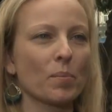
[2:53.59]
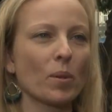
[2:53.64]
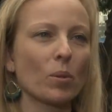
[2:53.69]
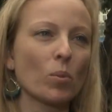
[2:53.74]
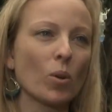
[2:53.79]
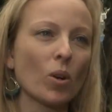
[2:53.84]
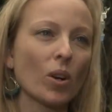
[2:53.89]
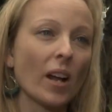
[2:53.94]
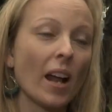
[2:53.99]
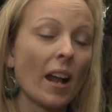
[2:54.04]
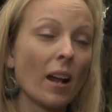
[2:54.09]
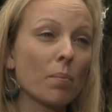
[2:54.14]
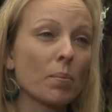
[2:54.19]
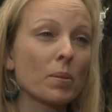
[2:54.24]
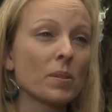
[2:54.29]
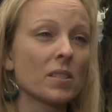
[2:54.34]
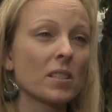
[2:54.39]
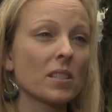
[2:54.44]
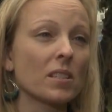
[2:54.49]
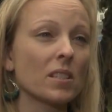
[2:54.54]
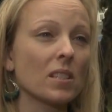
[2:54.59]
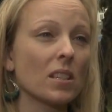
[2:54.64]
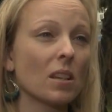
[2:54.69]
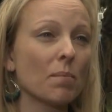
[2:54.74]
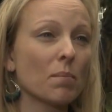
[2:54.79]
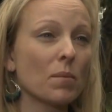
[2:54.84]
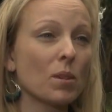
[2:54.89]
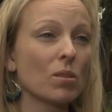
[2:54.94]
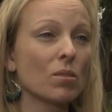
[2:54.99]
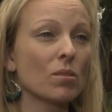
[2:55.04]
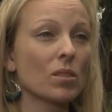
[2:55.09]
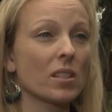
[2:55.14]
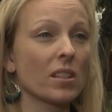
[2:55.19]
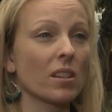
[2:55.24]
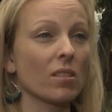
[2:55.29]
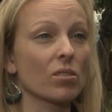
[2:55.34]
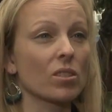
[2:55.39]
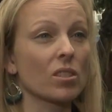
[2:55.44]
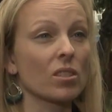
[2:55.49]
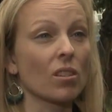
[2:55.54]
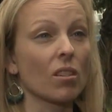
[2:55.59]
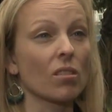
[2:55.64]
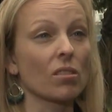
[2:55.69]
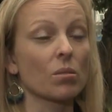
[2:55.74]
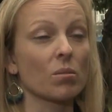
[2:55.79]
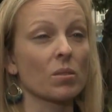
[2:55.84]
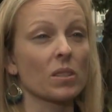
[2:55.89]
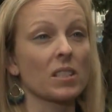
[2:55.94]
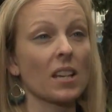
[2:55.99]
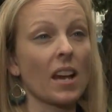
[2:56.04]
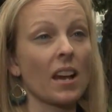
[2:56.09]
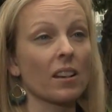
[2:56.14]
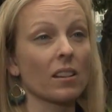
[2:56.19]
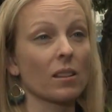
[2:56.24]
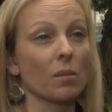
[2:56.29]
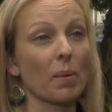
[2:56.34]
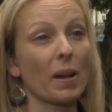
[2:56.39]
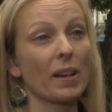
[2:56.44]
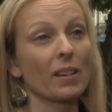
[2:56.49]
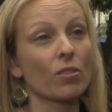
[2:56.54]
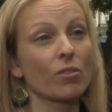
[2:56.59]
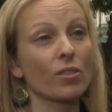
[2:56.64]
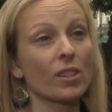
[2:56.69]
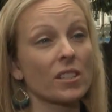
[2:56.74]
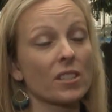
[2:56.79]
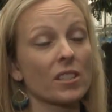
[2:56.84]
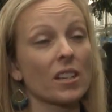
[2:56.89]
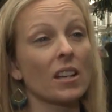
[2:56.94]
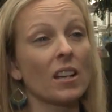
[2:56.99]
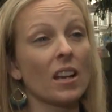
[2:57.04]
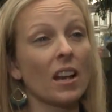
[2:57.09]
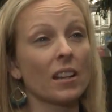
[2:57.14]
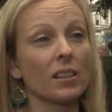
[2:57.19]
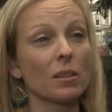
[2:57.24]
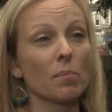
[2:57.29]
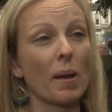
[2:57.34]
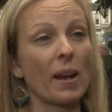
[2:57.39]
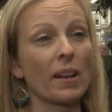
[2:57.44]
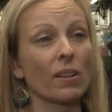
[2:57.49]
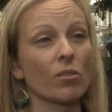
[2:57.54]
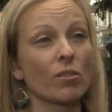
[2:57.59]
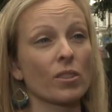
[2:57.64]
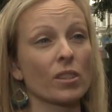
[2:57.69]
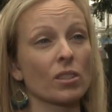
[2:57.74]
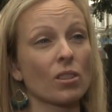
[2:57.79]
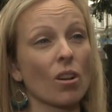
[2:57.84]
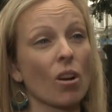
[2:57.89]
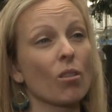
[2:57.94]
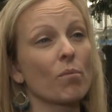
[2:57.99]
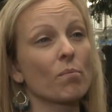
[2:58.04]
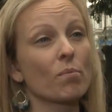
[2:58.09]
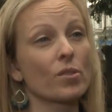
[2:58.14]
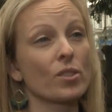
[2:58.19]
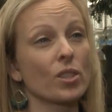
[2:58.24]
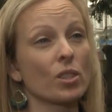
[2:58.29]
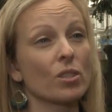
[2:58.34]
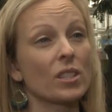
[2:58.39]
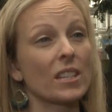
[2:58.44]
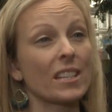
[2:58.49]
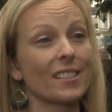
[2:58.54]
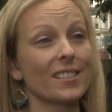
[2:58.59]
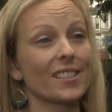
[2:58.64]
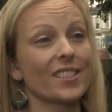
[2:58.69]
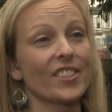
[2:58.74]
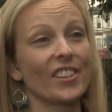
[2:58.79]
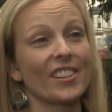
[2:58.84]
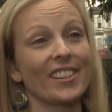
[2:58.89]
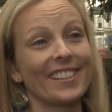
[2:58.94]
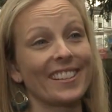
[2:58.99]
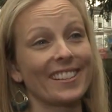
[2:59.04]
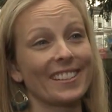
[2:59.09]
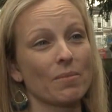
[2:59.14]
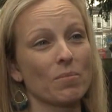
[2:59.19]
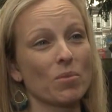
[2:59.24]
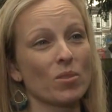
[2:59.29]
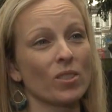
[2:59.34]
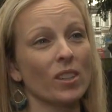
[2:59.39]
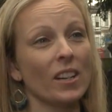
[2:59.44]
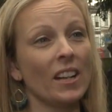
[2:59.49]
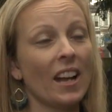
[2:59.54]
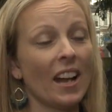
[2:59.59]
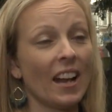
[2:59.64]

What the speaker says: But what happens is the immune cells start to attack the pancreas, and the pancreas can't produce insulin anymore.